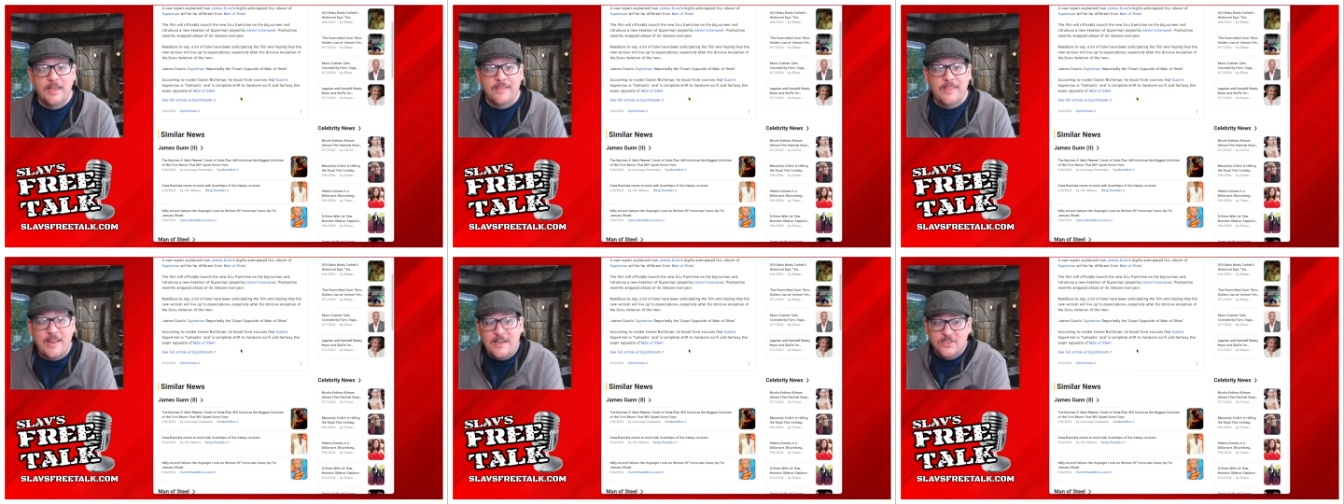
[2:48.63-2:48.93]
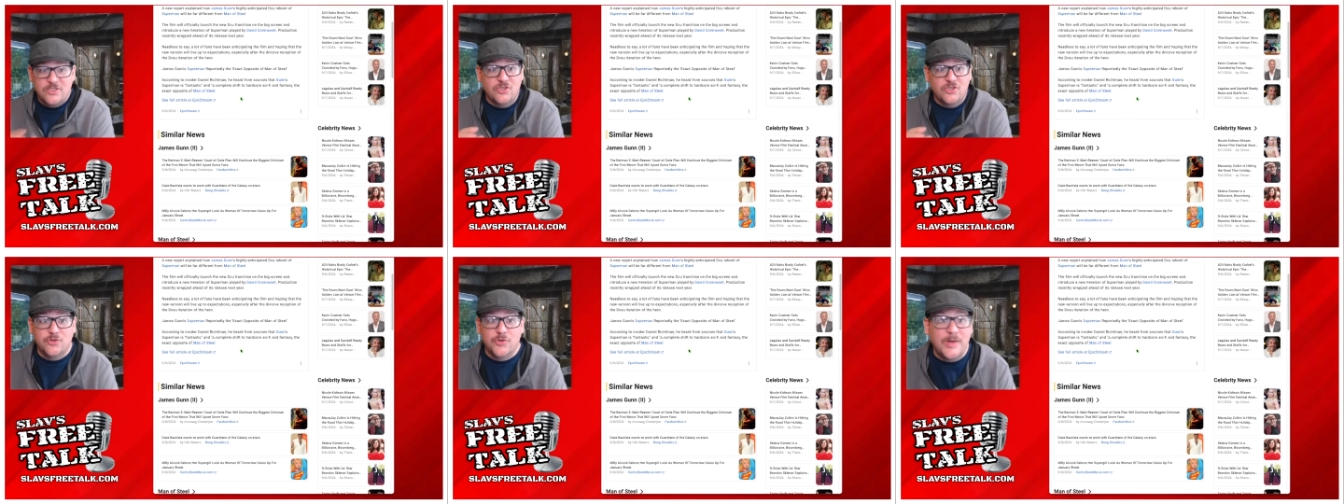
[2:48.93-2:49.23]
That
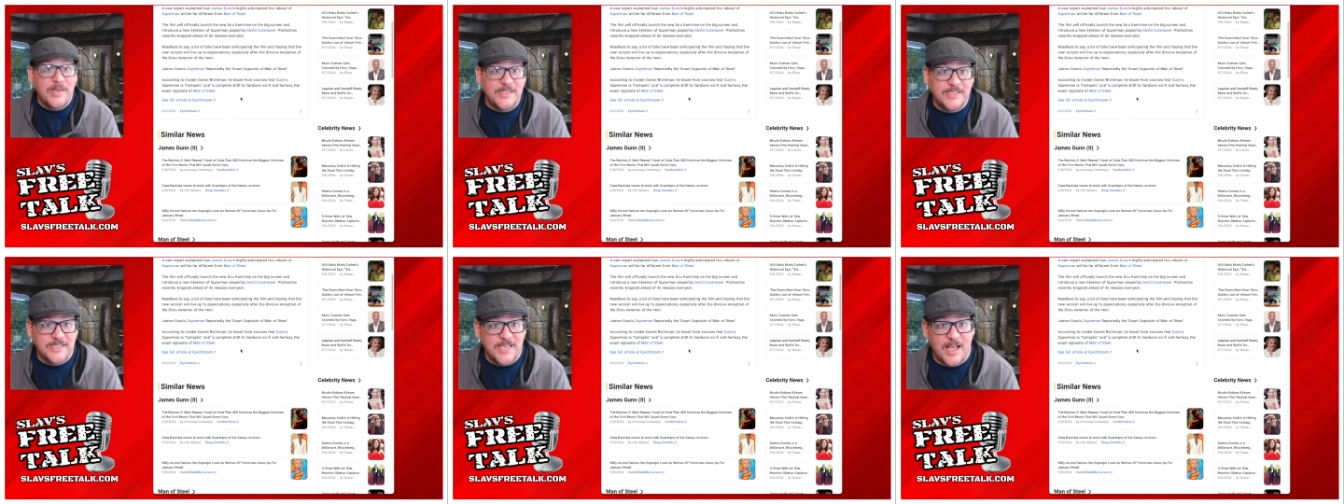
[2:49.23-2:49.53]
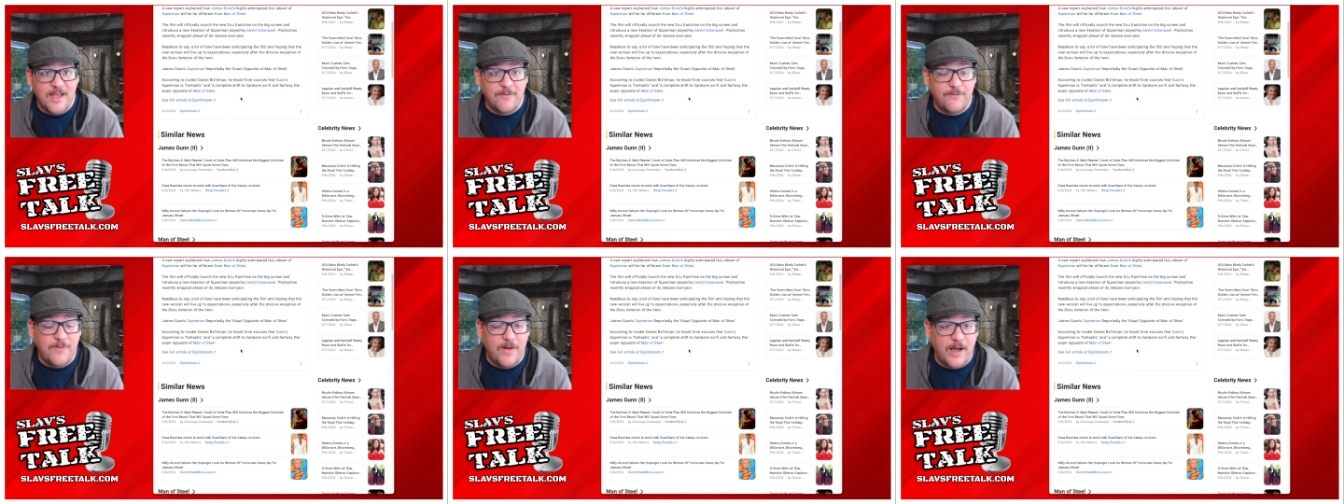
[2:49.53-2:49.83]
is straight
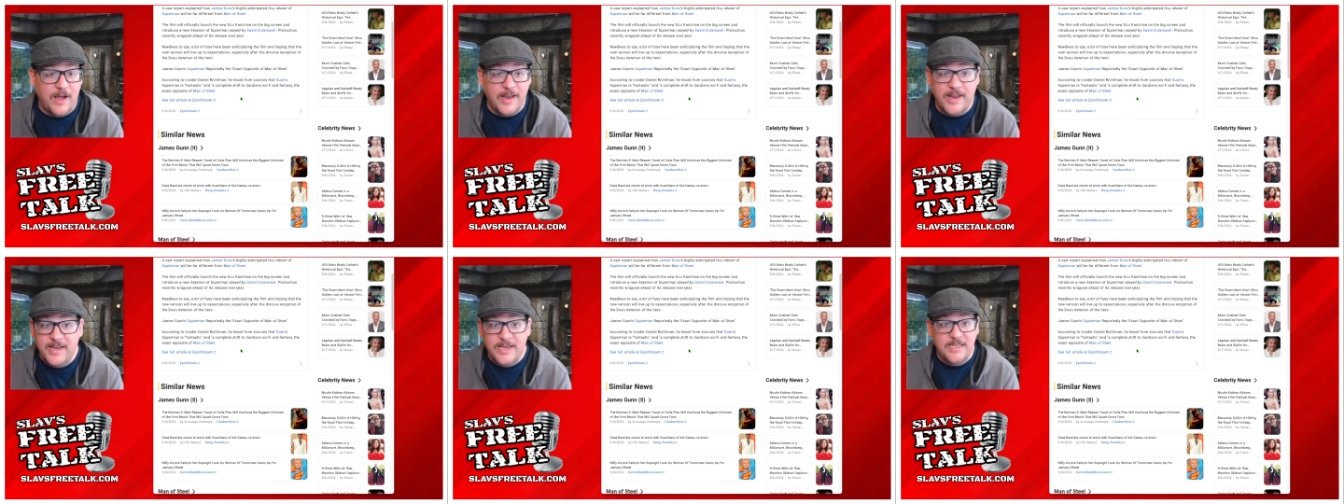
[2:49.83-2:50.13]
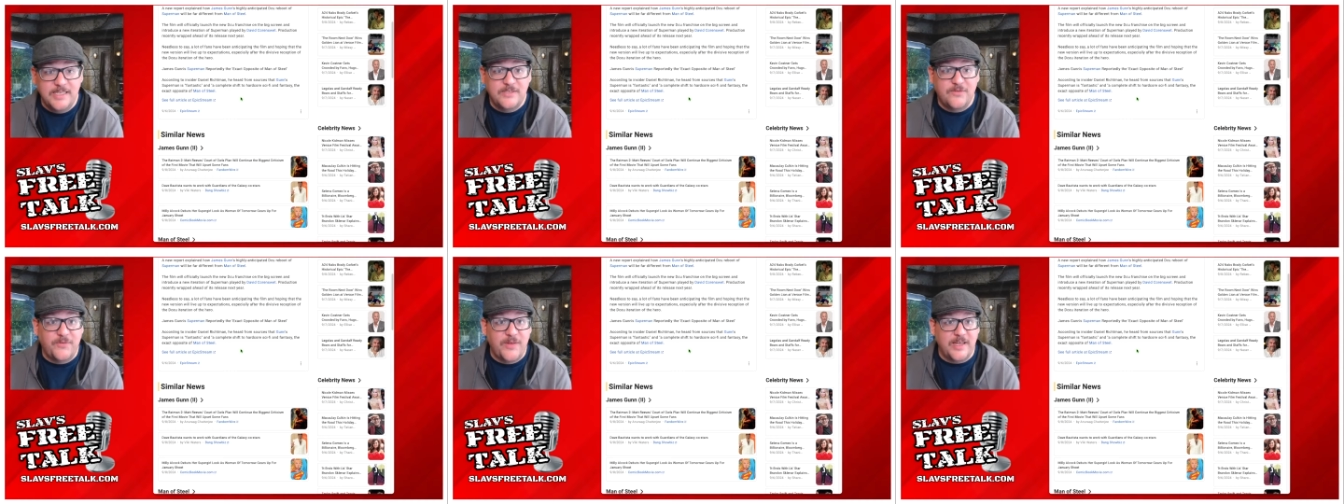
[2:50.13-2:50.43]
sci fi, and it
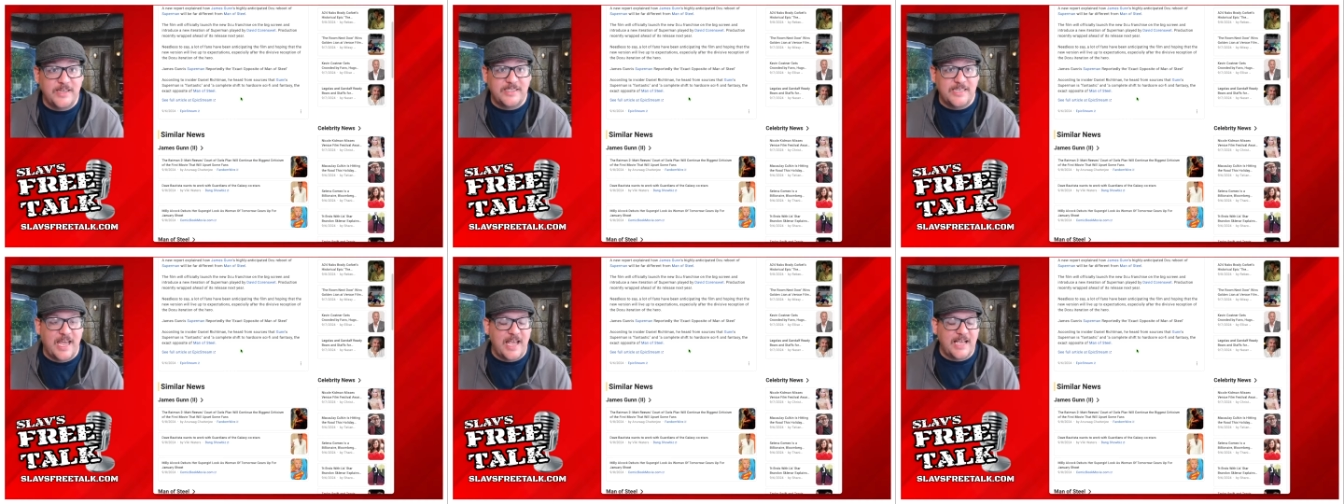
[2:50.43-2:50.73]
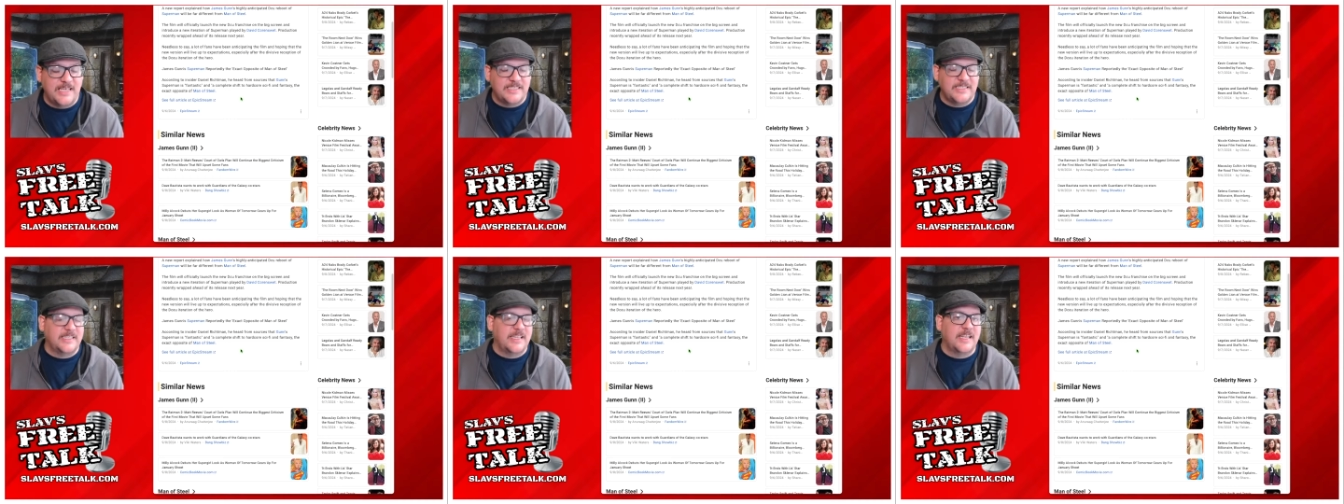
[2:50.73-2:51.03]
is fantastic.